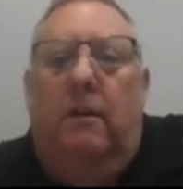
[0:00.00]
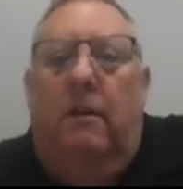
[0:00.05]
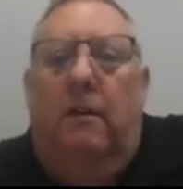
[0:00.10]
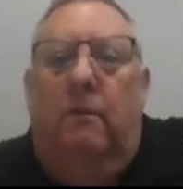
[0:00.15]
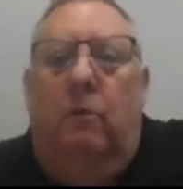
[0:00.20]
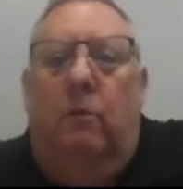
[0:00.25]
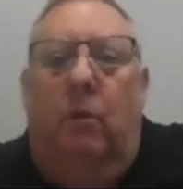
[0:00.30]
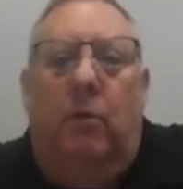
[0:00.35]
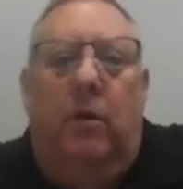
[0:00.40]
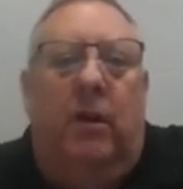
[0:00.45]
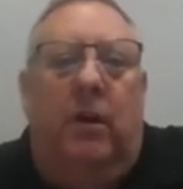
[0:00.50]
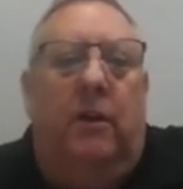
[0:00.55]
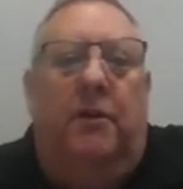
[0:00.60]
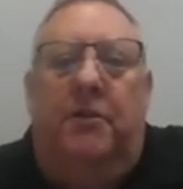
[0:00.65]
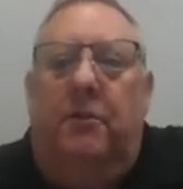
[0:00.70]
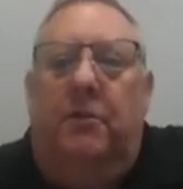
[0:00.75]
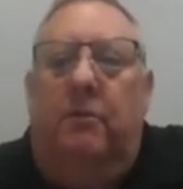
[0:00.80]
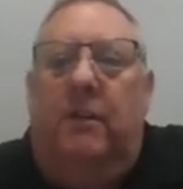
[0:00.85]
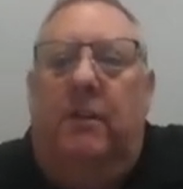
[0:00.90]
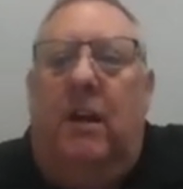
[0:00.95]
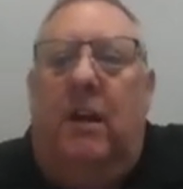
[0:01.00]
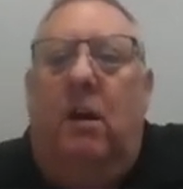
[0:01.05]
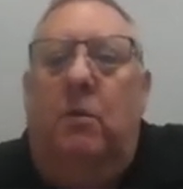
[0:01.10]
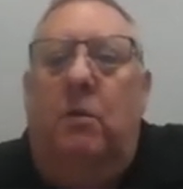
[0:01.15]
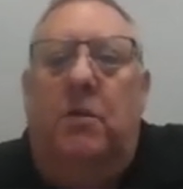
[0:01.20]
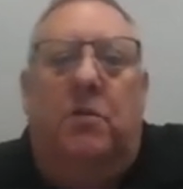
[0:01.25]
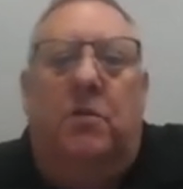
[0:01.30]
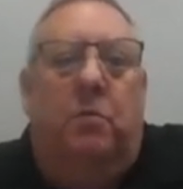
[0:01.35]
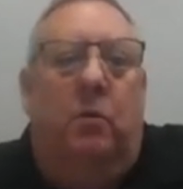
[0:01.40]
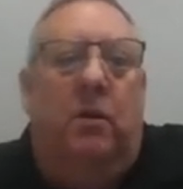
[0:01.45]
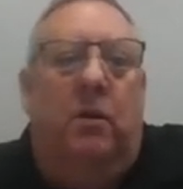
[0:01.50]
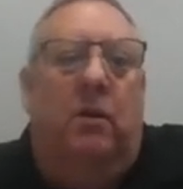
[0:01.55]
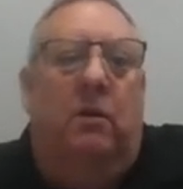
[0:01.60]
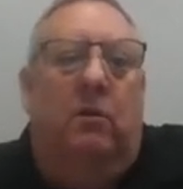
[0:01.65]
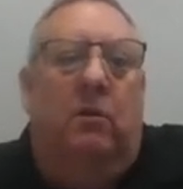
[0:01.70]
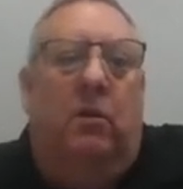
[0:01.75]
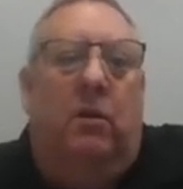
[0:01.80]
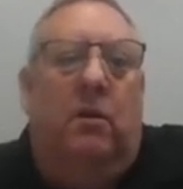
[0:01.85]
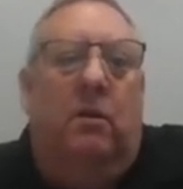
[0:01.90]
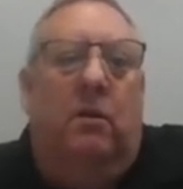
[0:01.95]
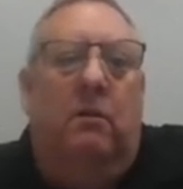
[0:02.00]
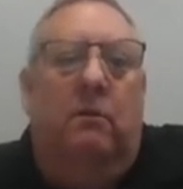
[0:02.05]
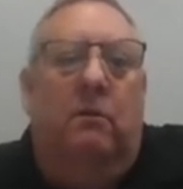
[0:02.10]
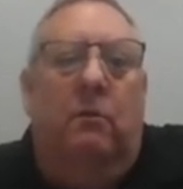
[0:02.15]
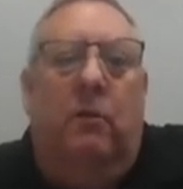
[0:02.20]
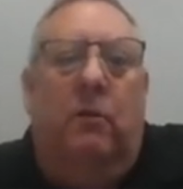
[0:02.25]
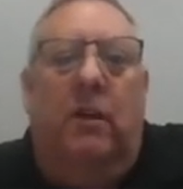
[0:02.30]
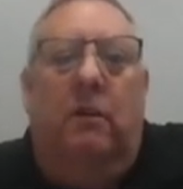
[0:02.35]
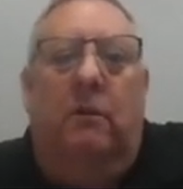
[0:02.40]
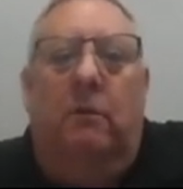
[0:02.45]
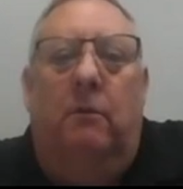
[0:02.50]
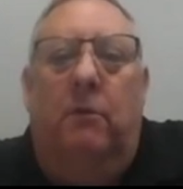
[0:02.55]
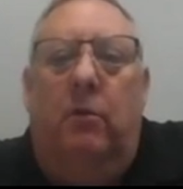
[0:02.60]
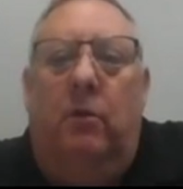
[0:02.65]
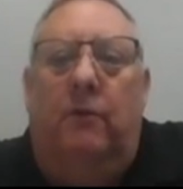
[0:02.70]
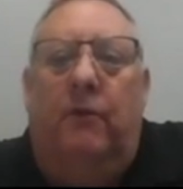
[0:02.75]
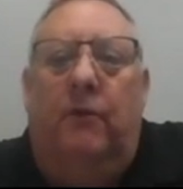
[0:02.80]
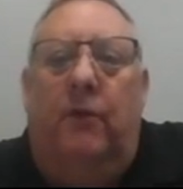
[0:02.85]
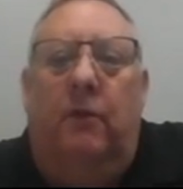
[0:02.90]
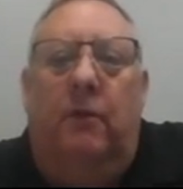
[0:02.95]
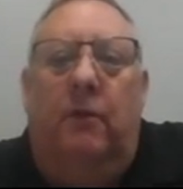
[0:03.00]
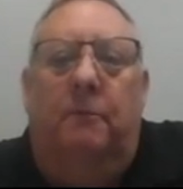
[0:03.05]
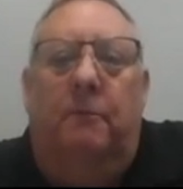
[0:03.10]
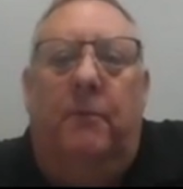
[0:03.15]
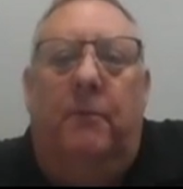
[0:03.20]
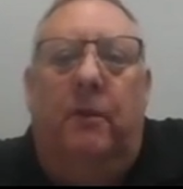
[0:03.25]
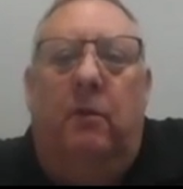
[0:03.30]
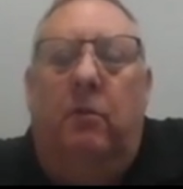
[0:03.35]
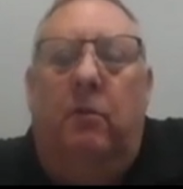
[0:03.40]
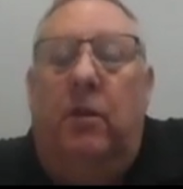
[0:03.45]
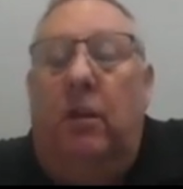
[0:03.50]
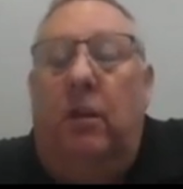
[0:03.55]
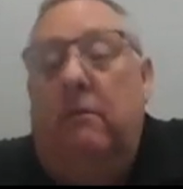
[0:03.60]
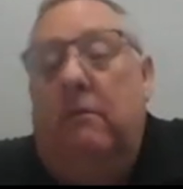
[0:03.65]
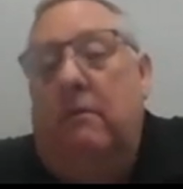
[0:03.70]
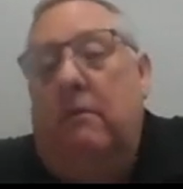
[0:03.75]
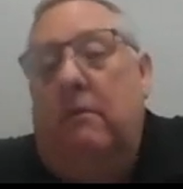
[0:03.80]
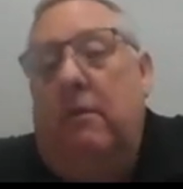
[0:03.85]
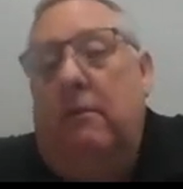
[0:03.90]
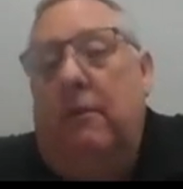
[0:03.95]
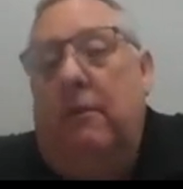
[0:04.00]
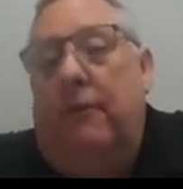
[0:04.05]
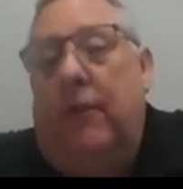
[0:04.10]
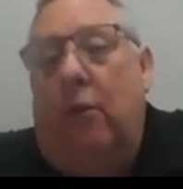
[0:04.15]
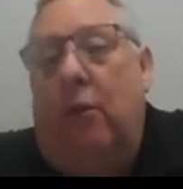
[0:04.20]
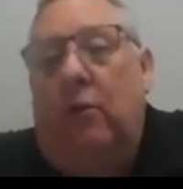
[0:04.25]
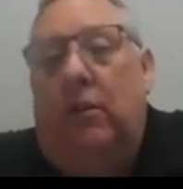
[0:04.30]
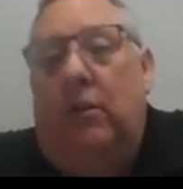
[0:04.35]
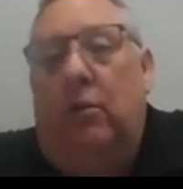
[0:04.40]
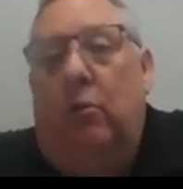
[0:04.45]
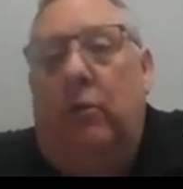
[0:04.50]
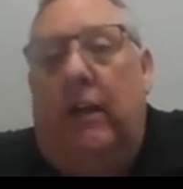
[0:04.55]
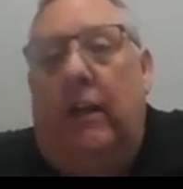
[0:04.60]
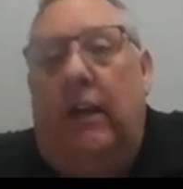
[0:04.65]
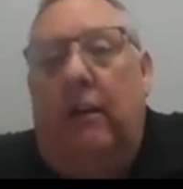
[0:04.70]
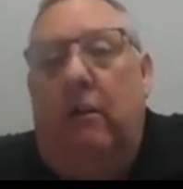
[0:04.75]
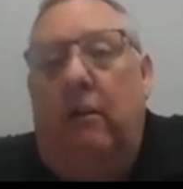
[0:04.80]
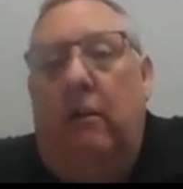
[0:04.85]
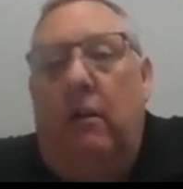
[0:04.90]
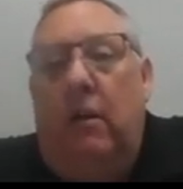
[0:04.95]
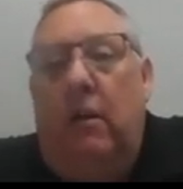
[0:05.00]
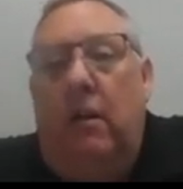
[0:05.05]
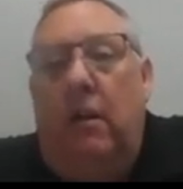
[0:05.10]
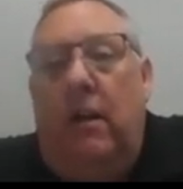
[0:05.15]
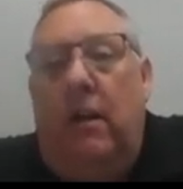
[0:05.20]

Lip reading: What we're going to do now is we're going to look at the Falcon locator.